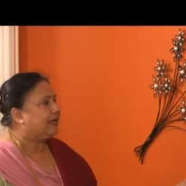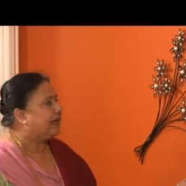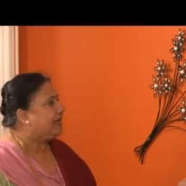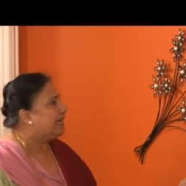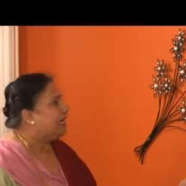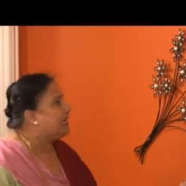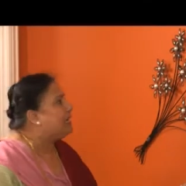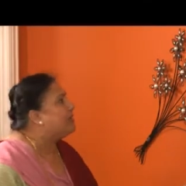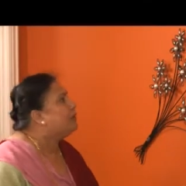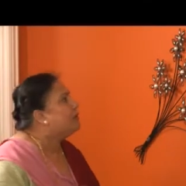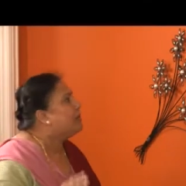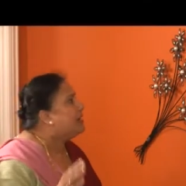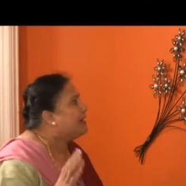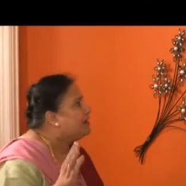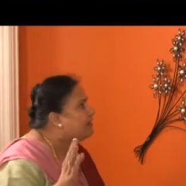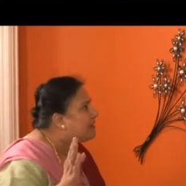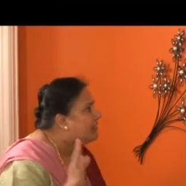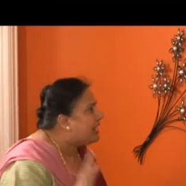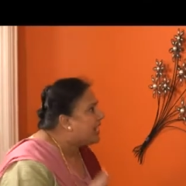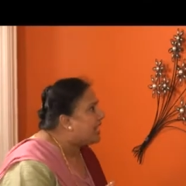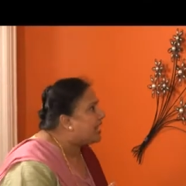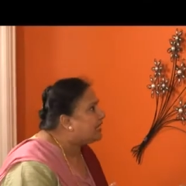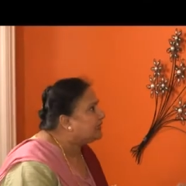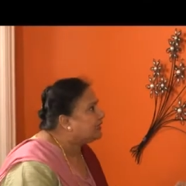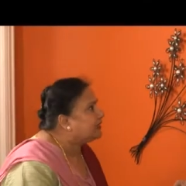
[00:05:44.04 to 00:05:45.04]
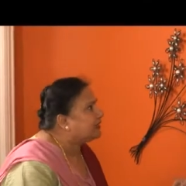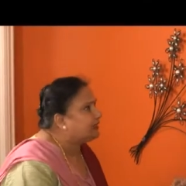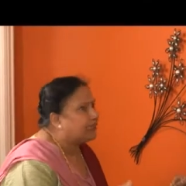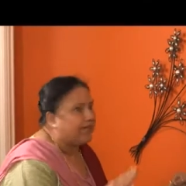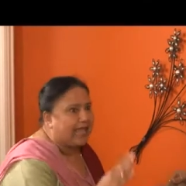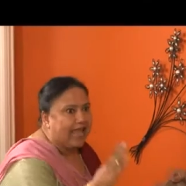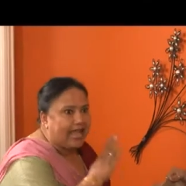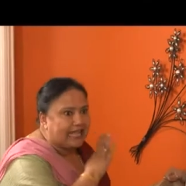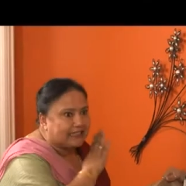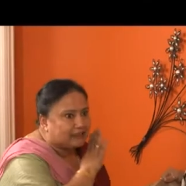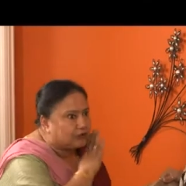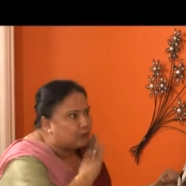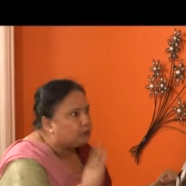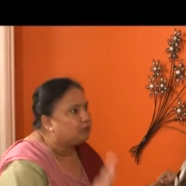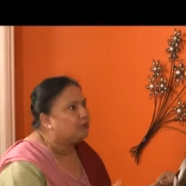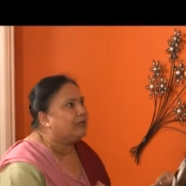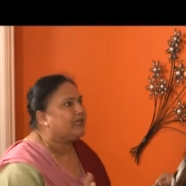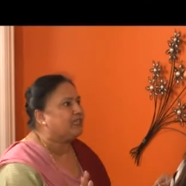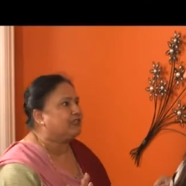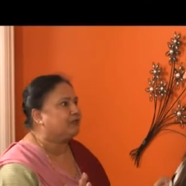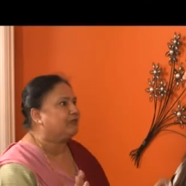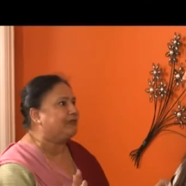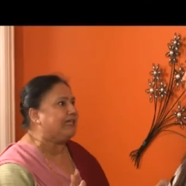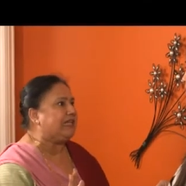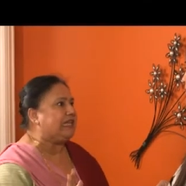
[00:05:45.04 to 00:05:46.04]
He will relax as soon
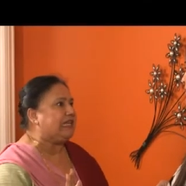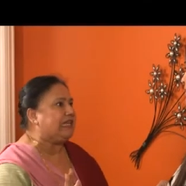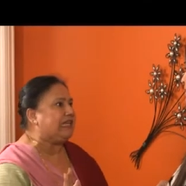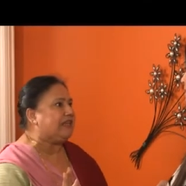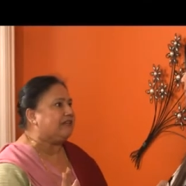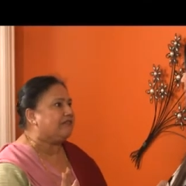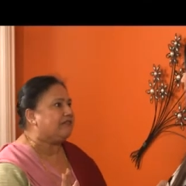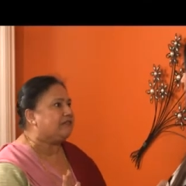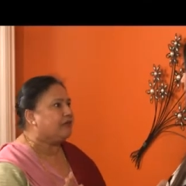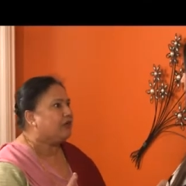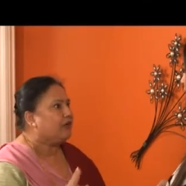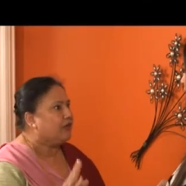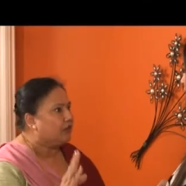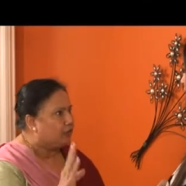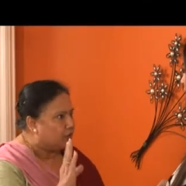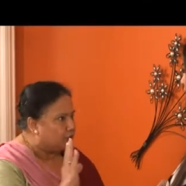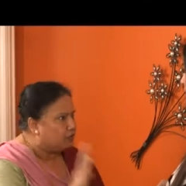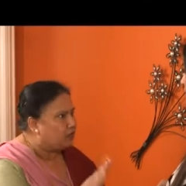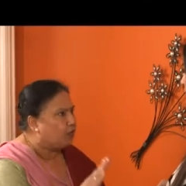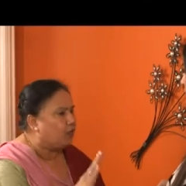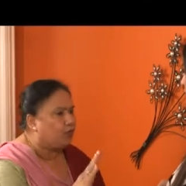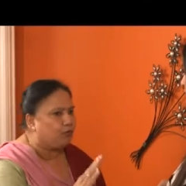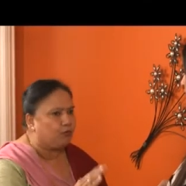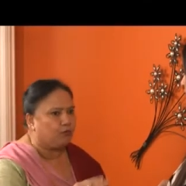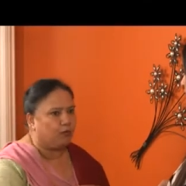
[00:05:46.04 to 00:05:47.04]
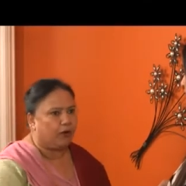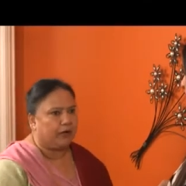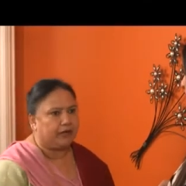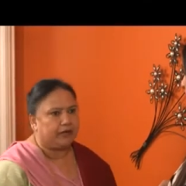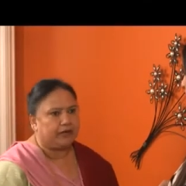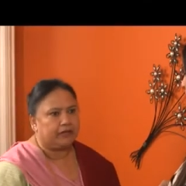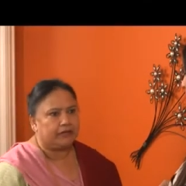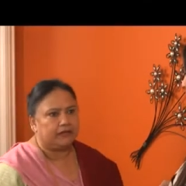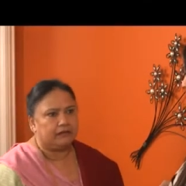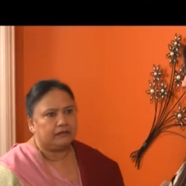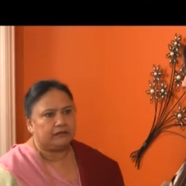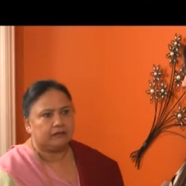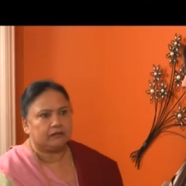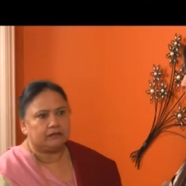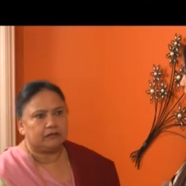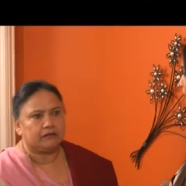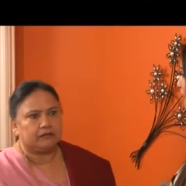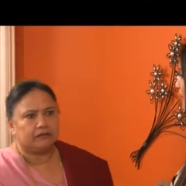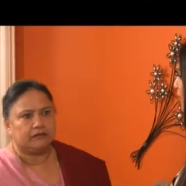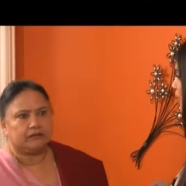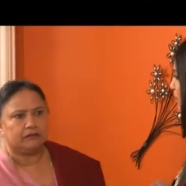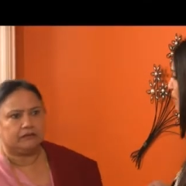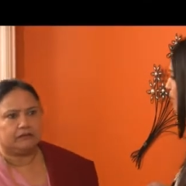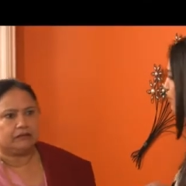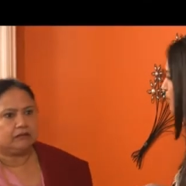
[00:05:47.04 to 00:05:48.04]
as we leave. Don't worry. I'm
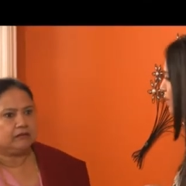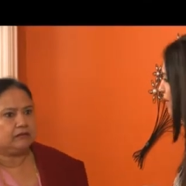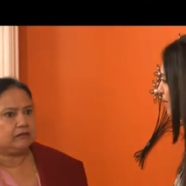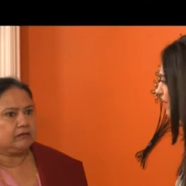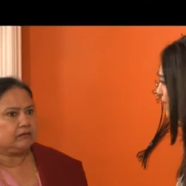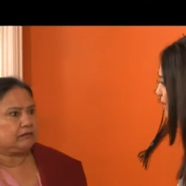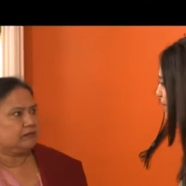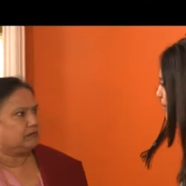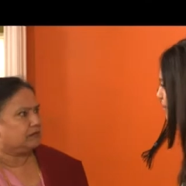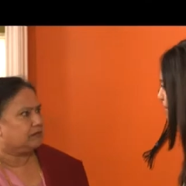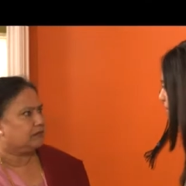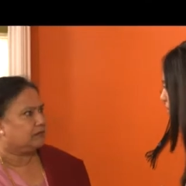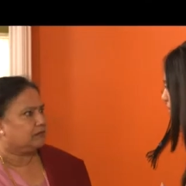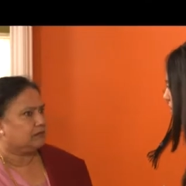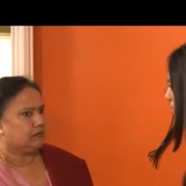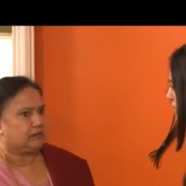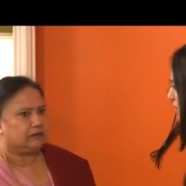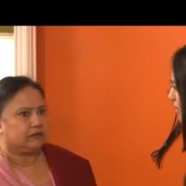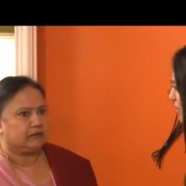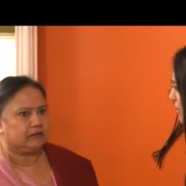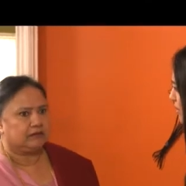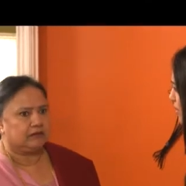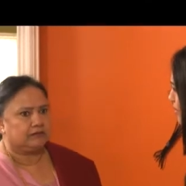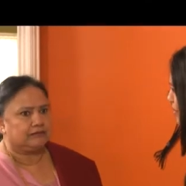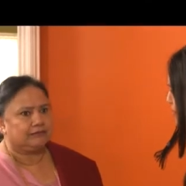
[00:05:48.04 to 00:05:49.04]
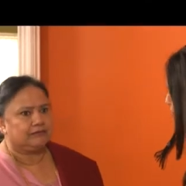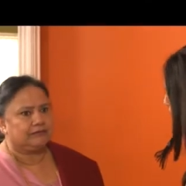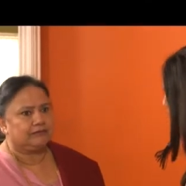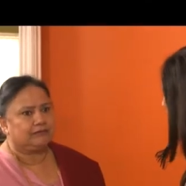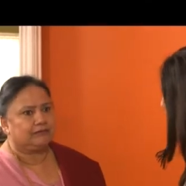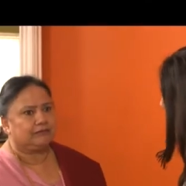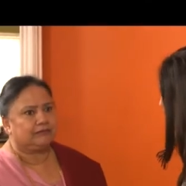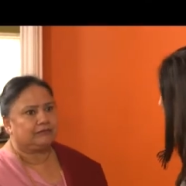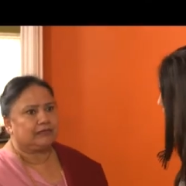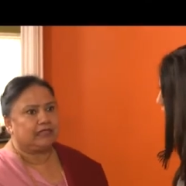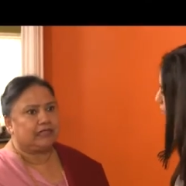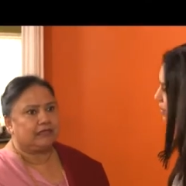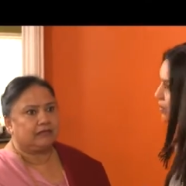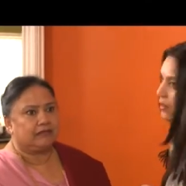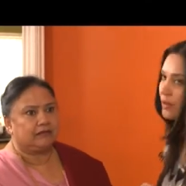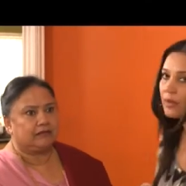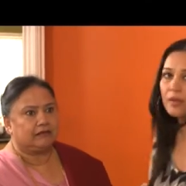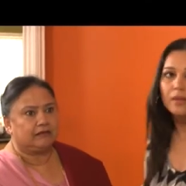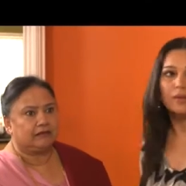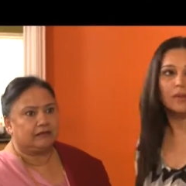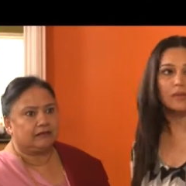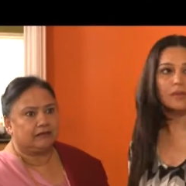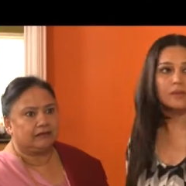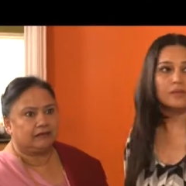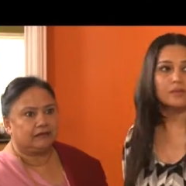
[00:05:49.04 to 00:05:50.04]
not worried, but did you hear his tone?
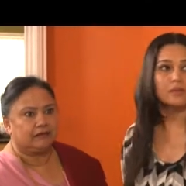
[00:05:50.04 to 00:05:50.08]
Oh.